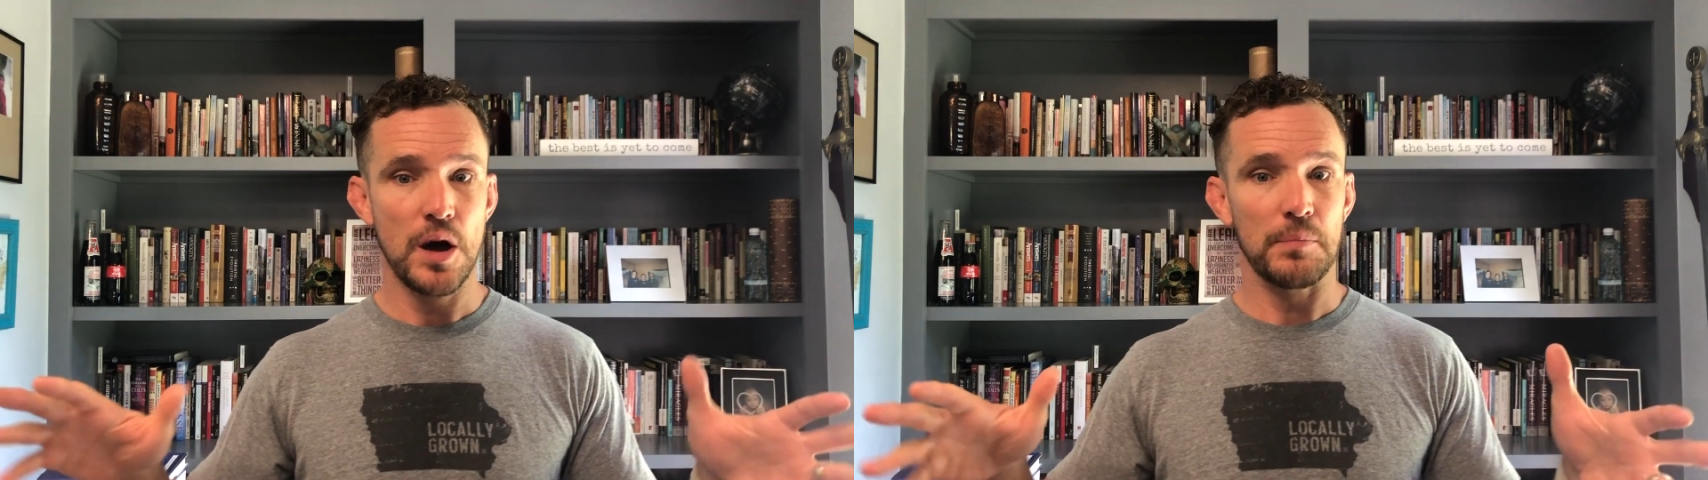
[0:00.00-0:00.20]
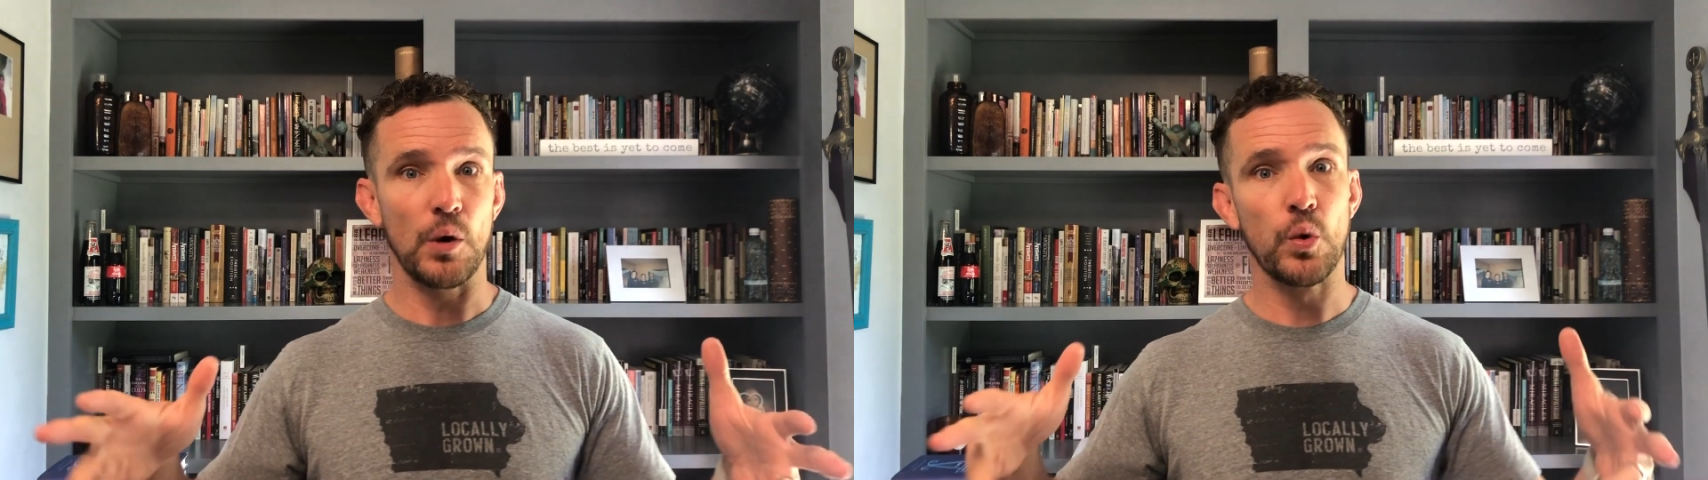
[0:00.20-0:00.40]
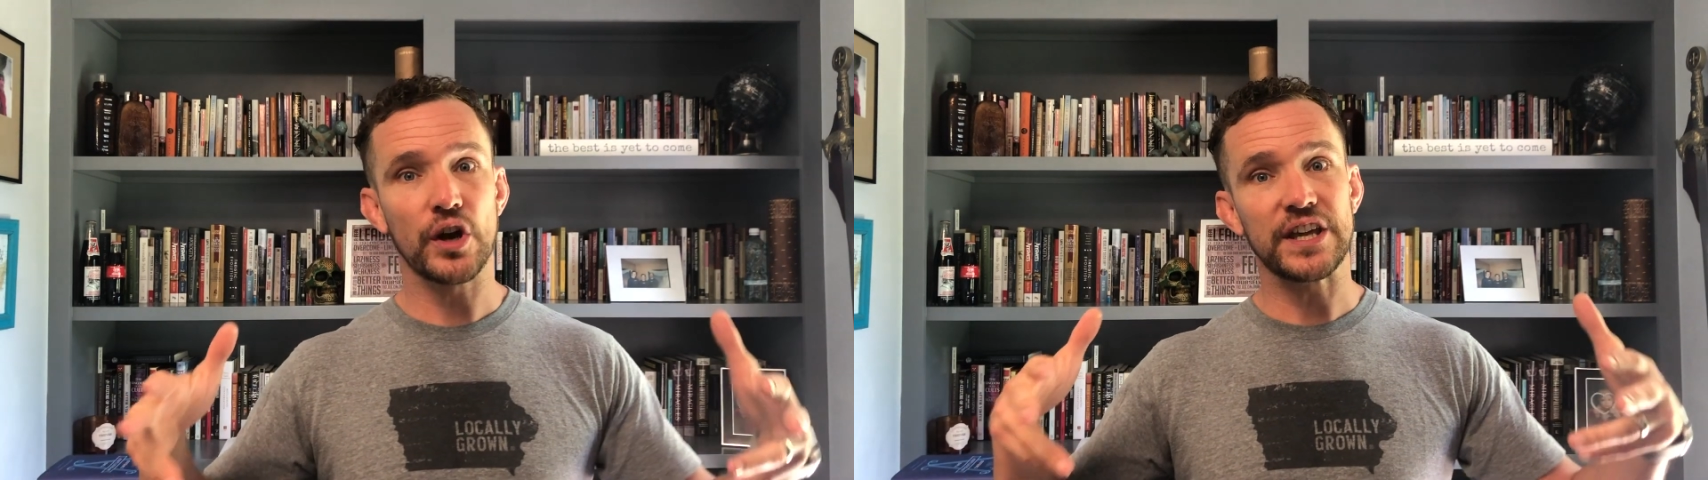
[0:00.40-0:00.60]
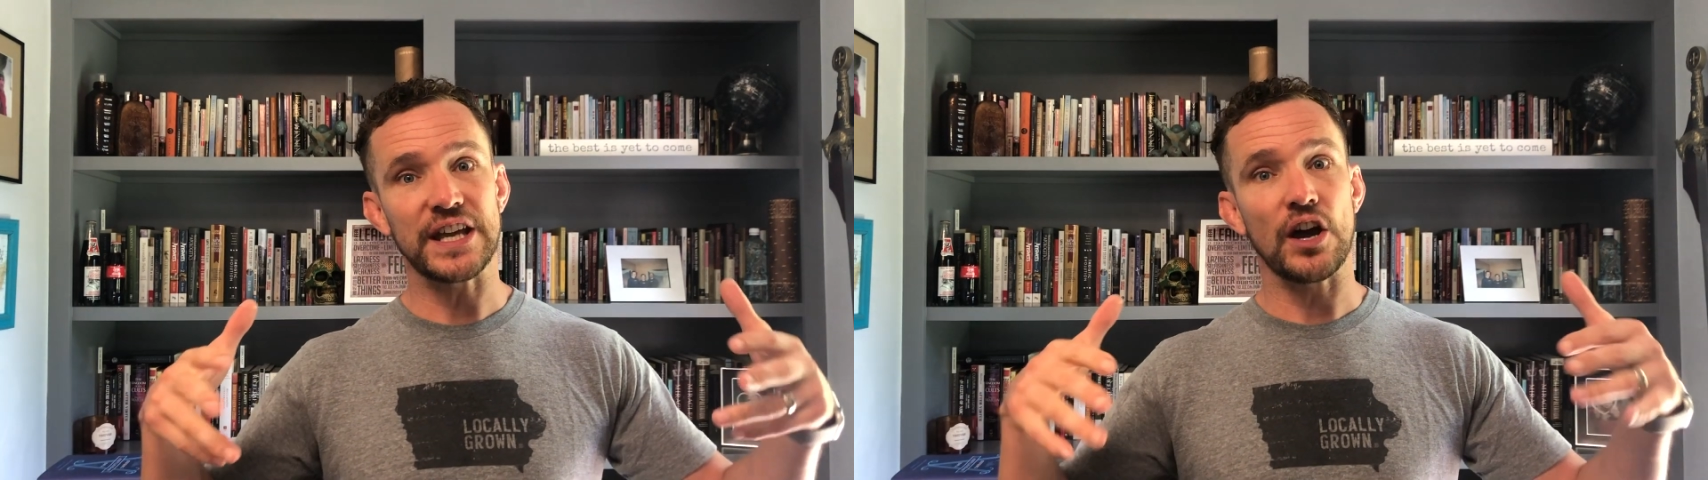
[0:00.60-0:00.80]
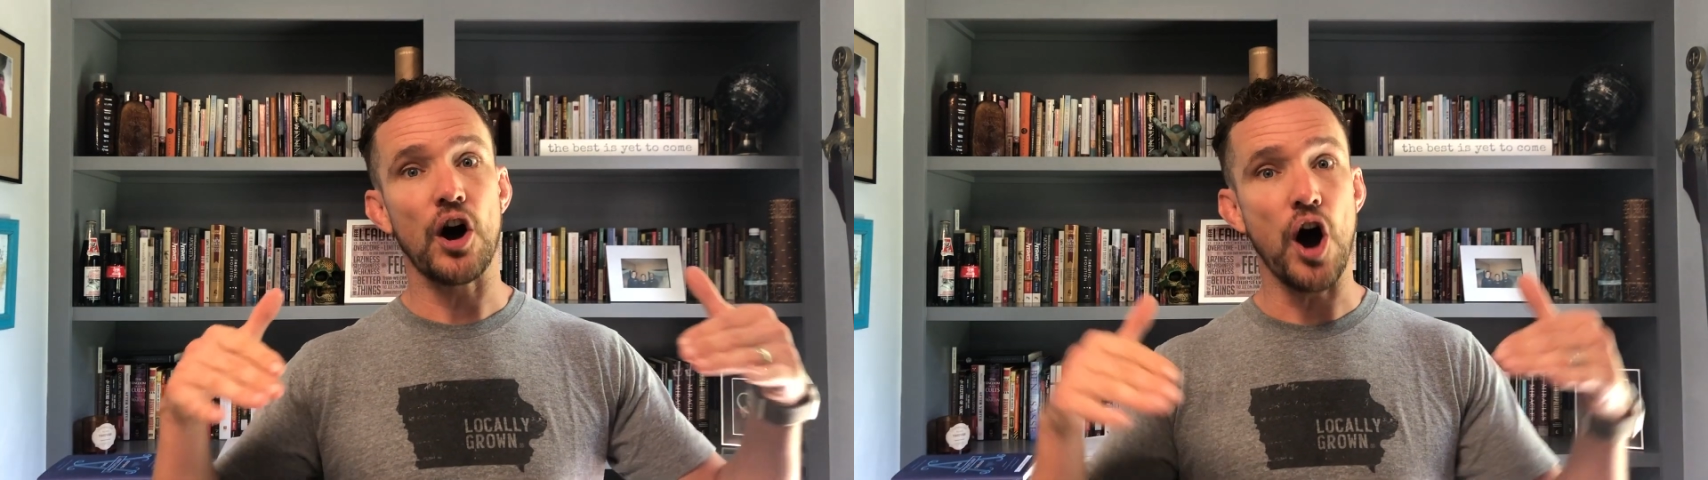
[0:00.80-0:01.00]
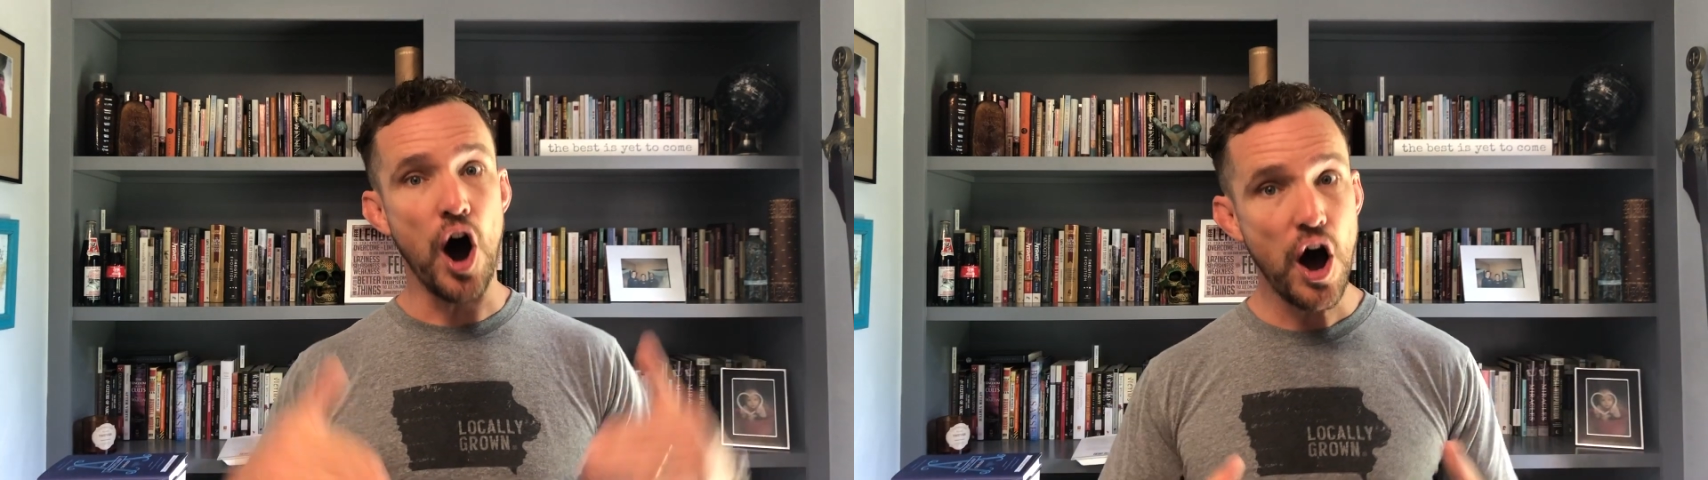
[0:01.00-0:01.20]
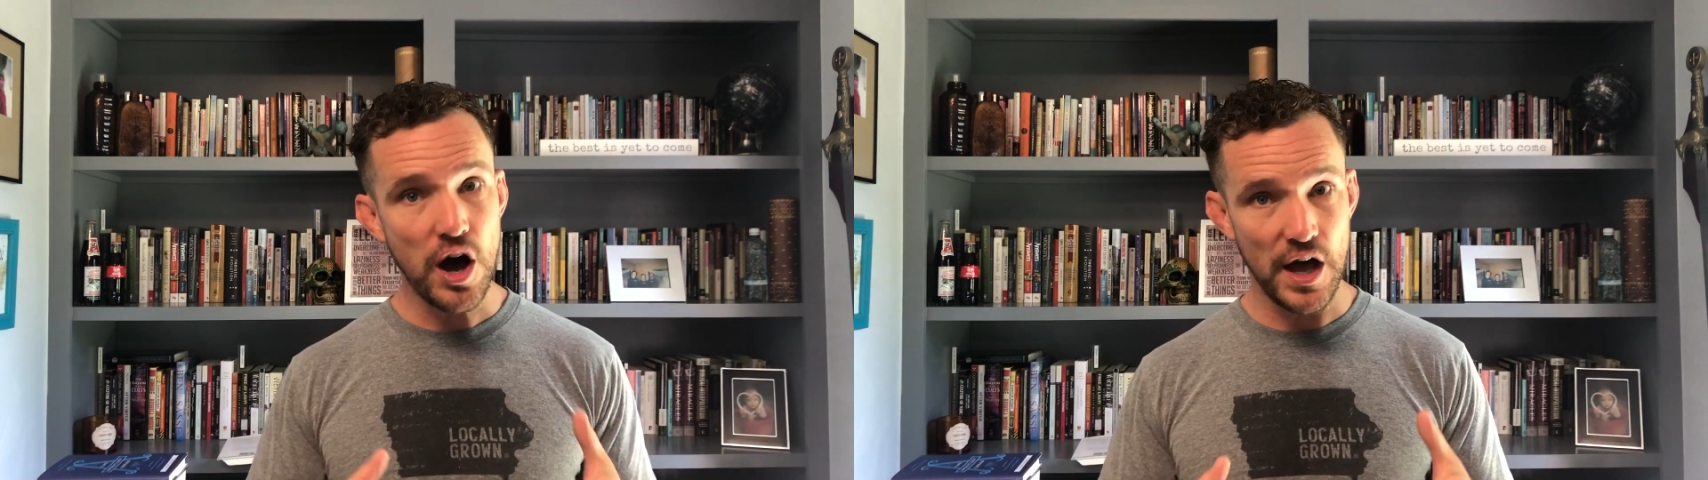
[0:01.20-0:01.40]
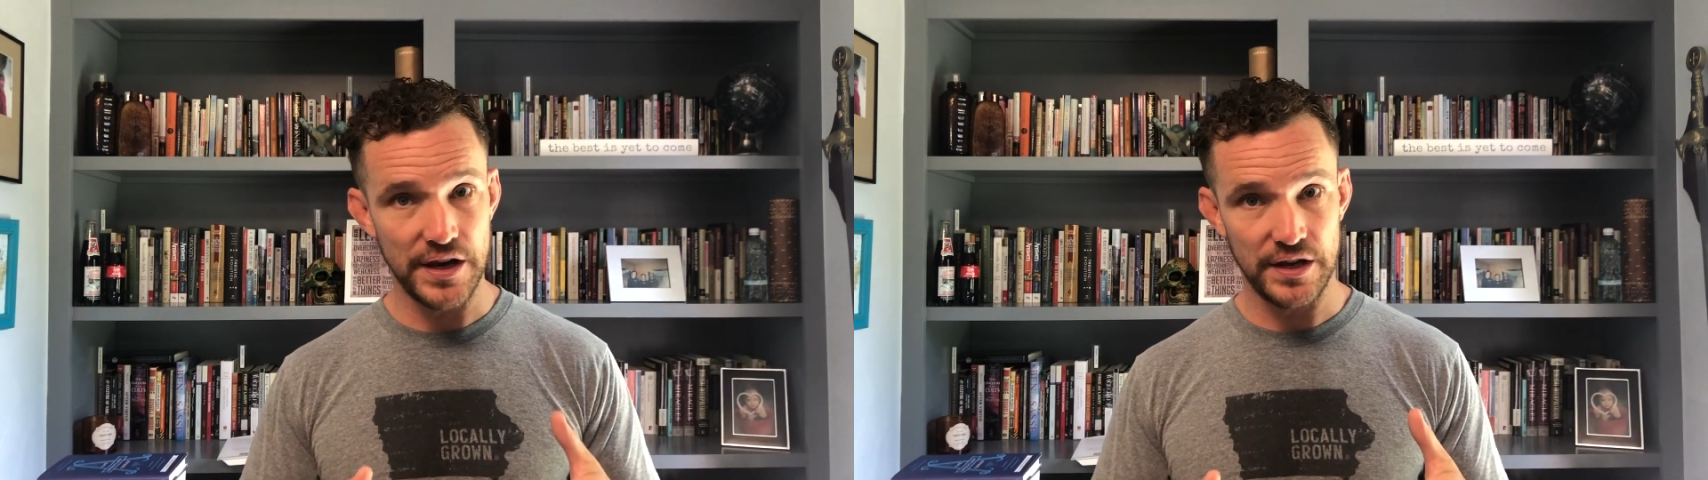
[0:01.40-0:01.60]
But working
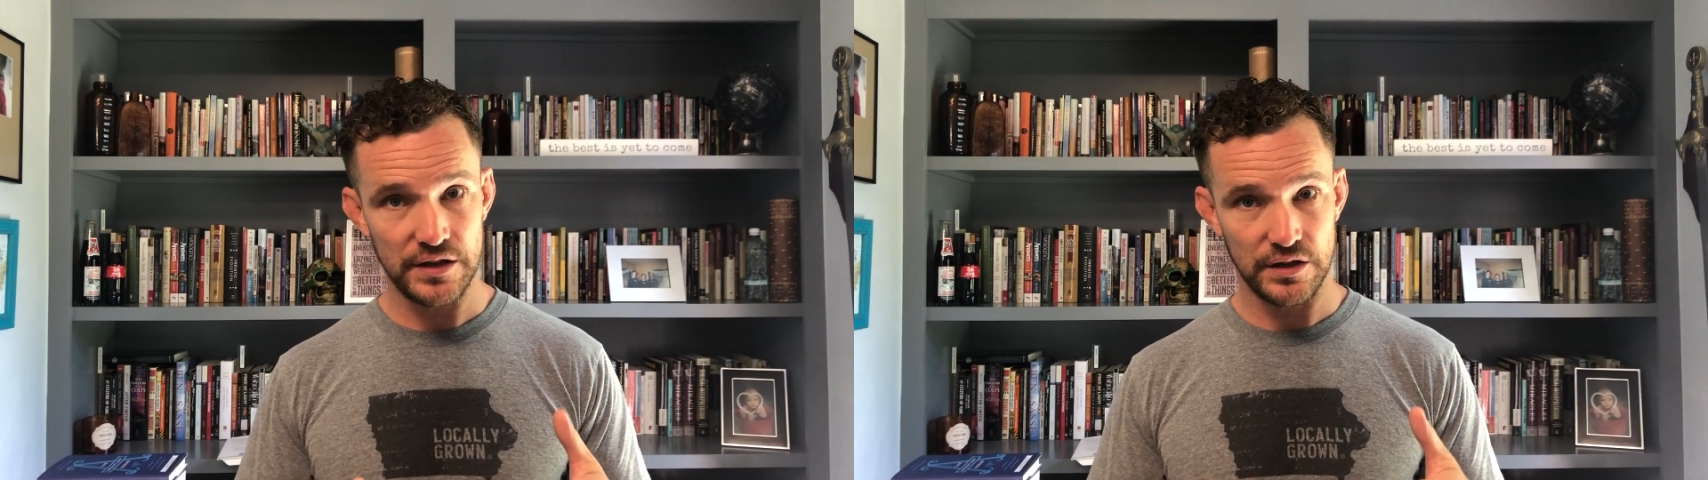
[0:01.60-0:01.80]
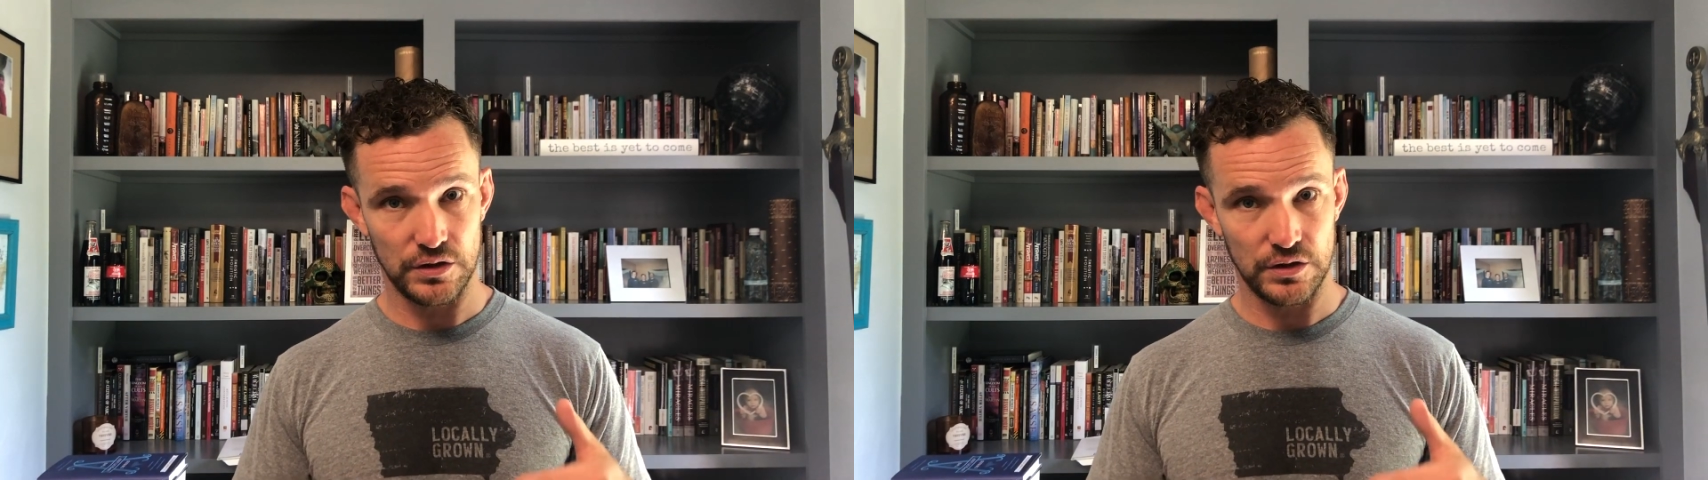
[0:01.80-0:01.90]
on